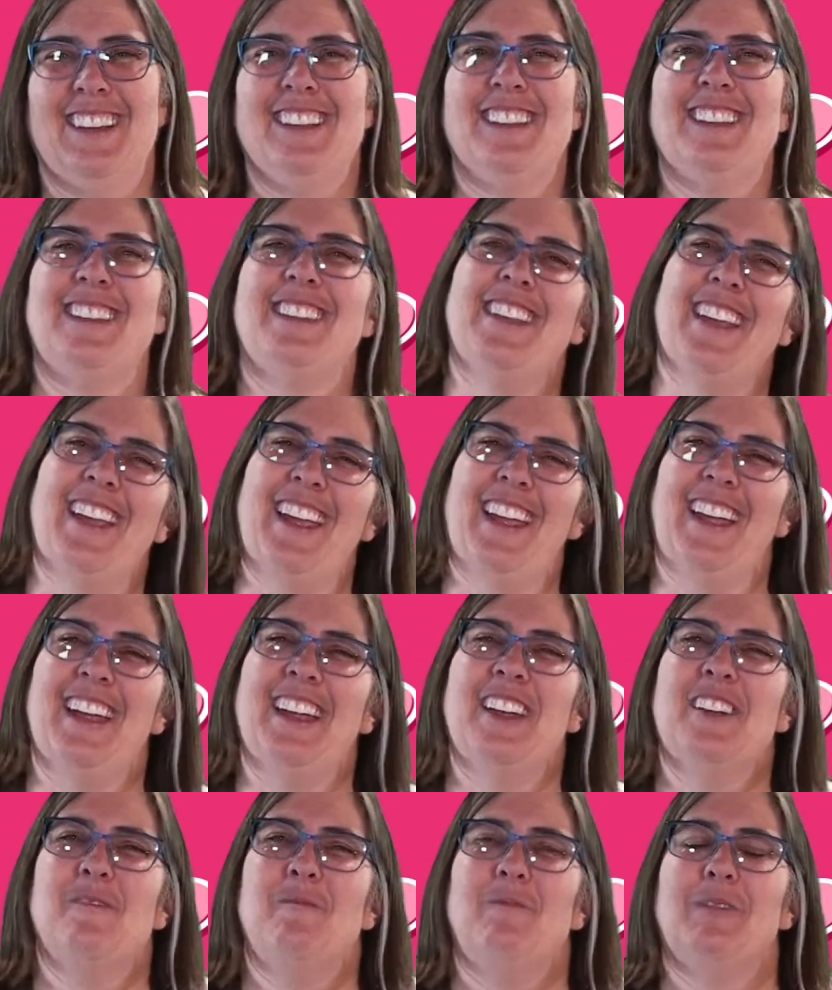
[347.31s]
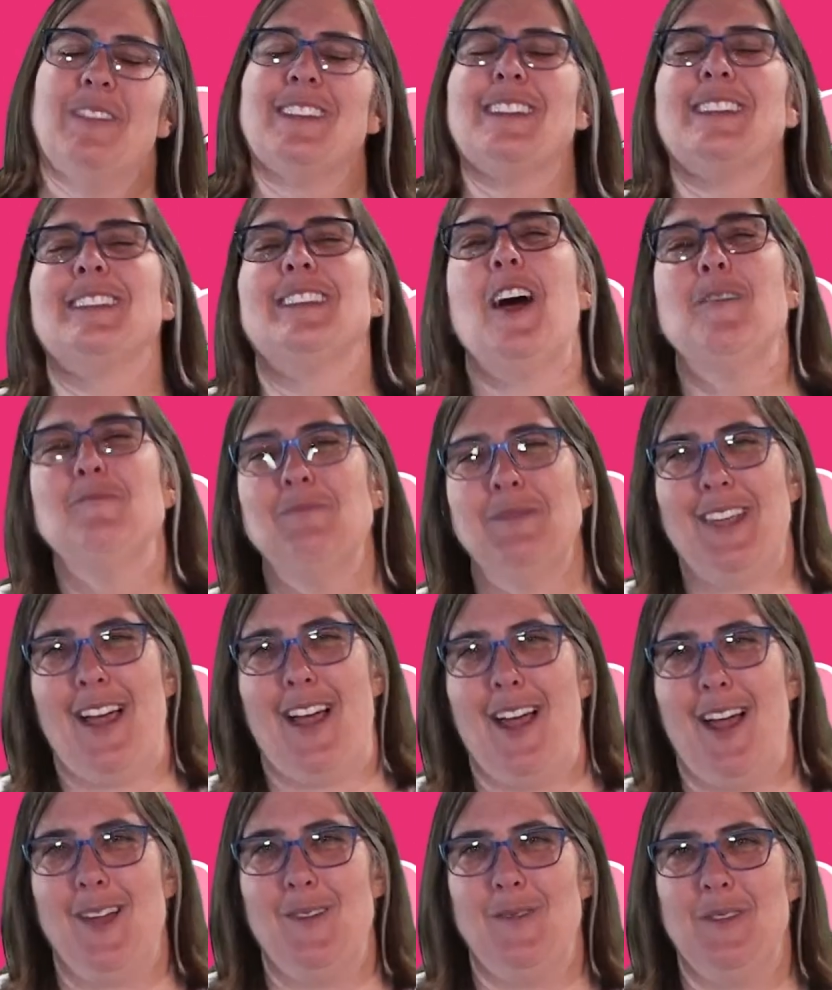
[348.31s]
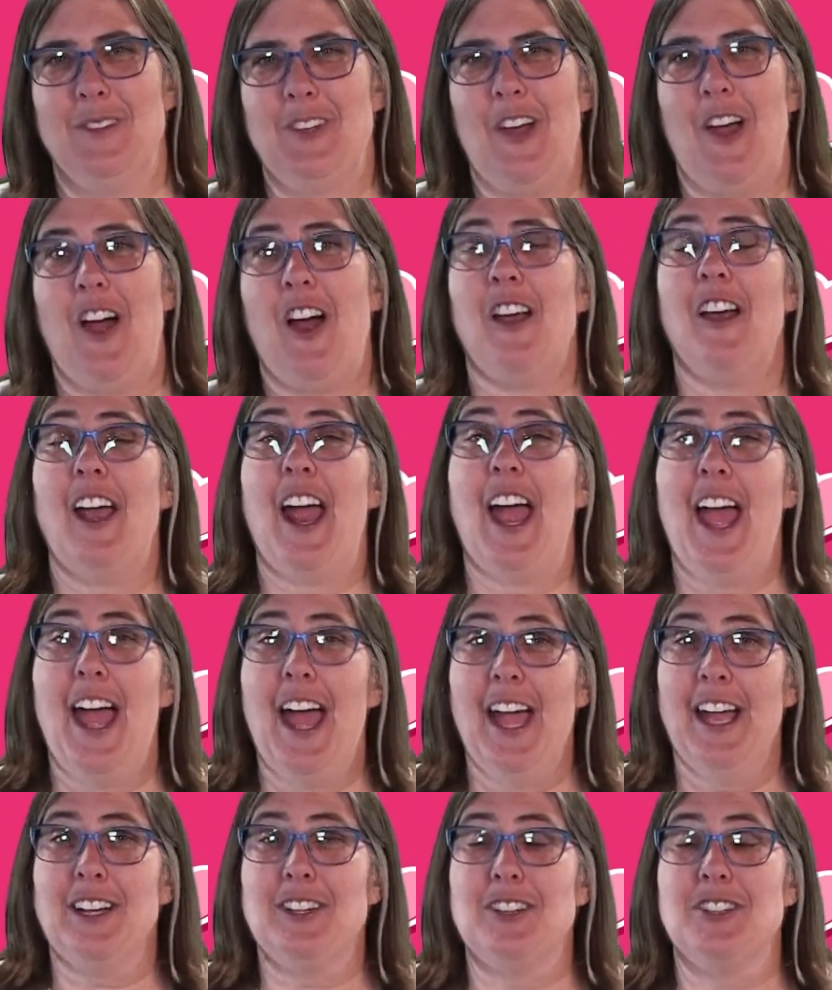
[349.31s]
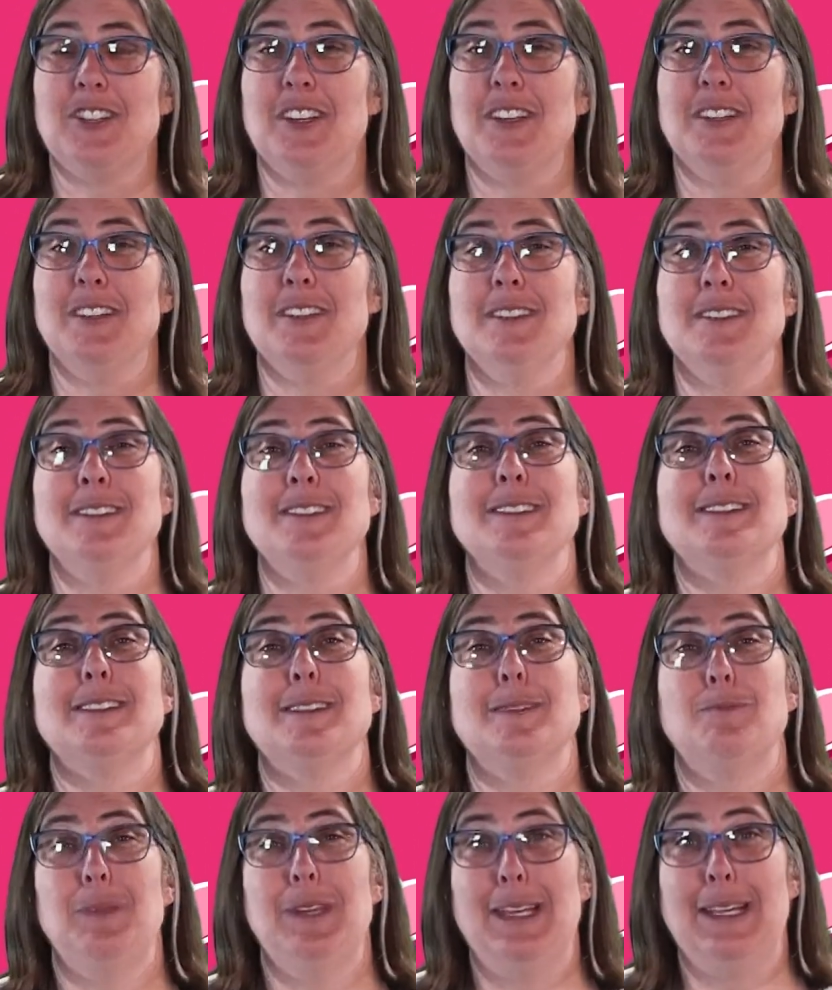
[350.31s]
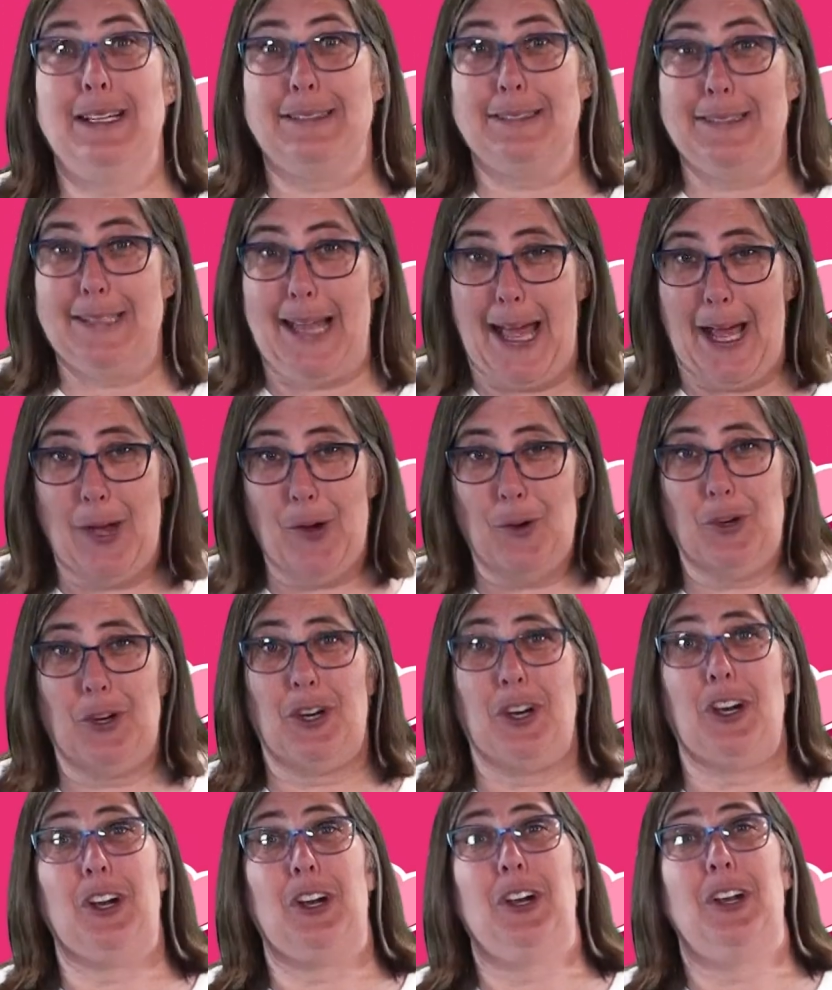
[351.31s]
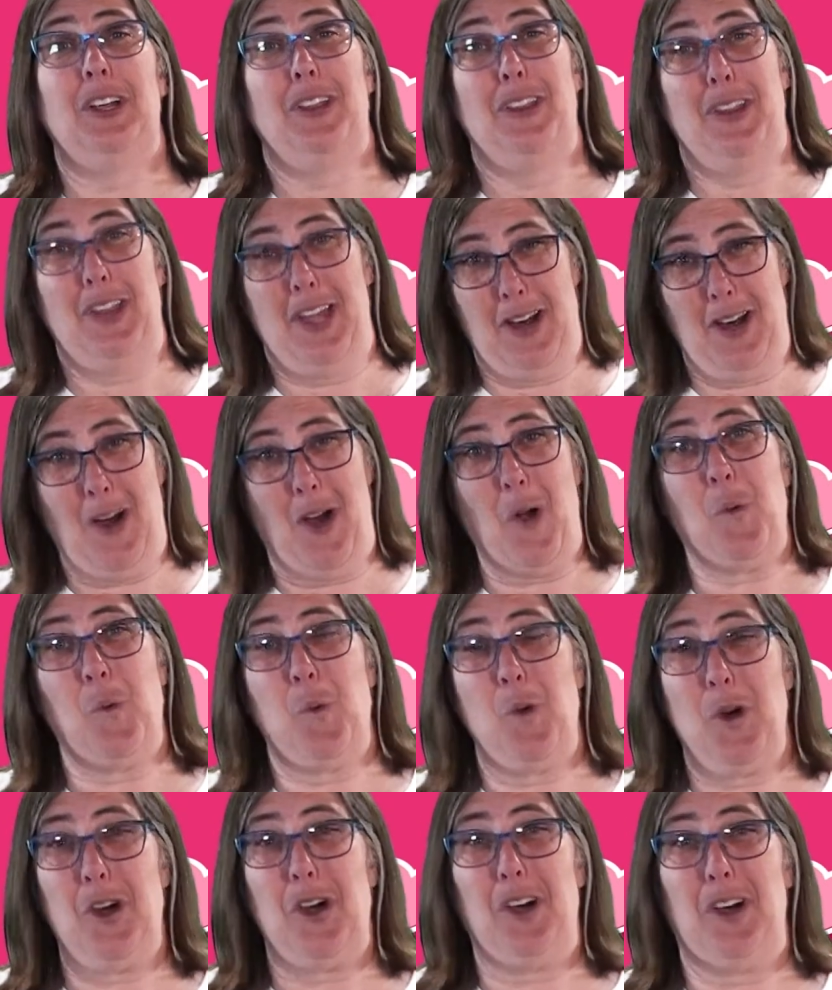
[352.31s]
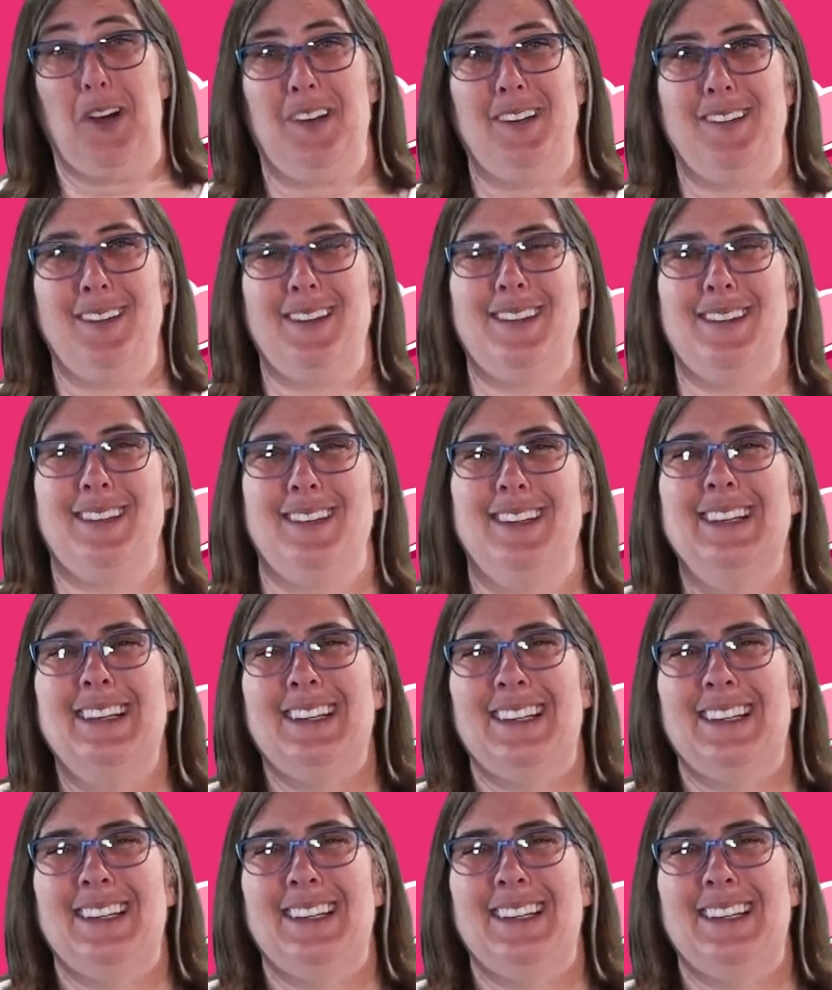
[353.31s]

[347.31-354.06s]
See, sometimes our actions speak louder than our words.